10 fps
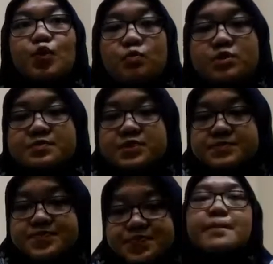problems.
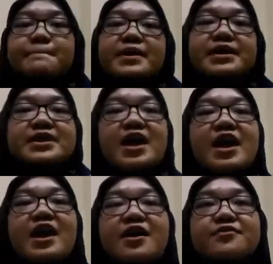But
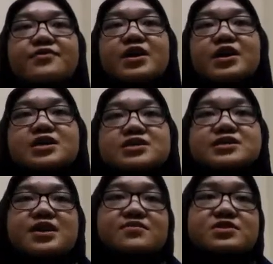they have
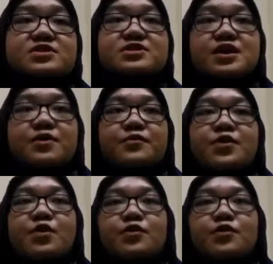several steps